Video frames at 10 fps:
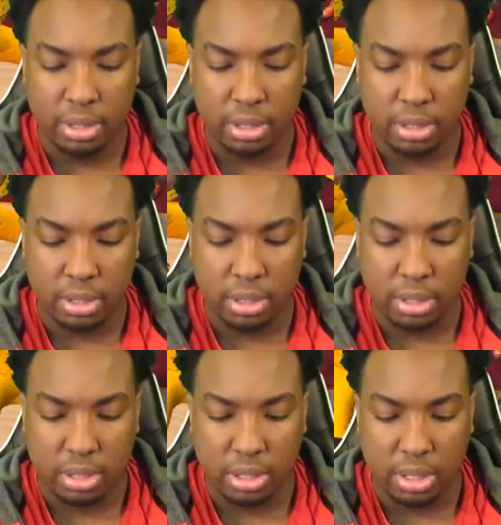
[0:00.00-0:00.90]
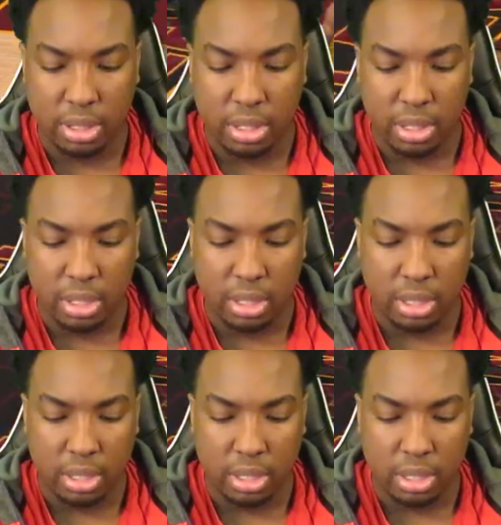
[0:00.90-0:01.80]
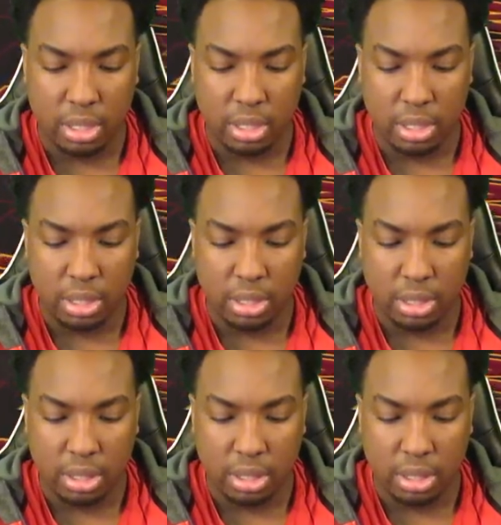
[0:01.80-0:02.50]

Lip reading: [no speech]